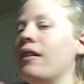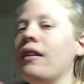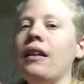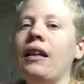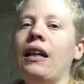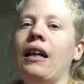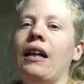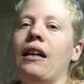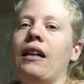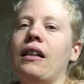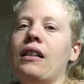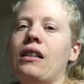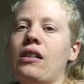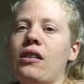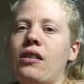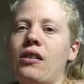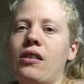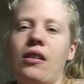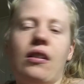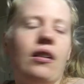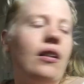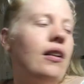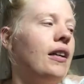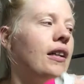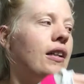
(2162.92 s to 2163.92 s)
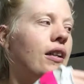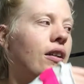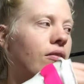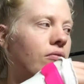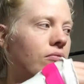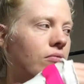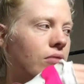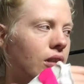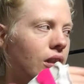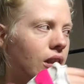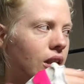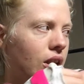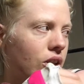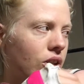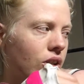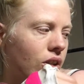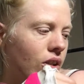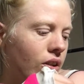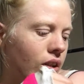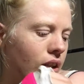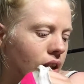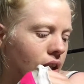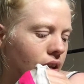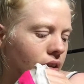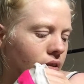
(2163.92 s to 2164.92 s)
yeah, I don't really show
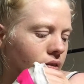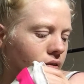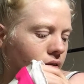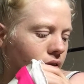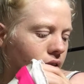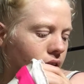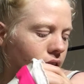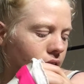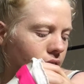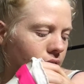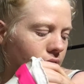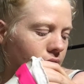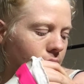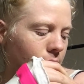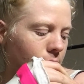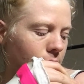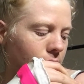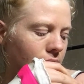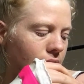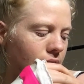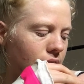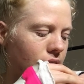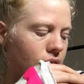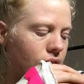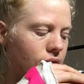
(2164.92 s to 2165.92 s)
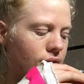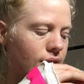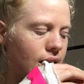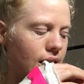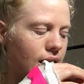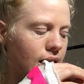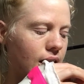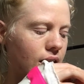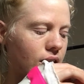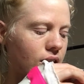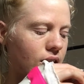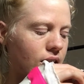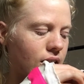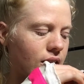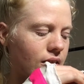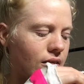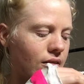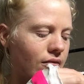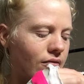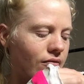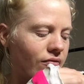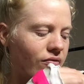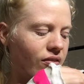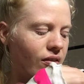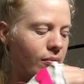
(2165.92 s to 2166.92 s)
you them here doing that just
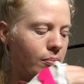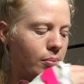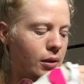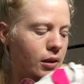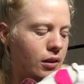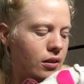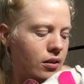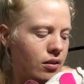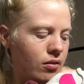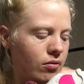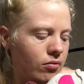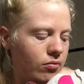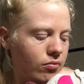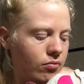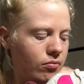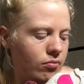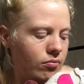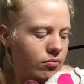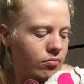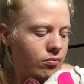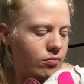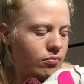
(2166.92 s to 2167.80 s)
for personal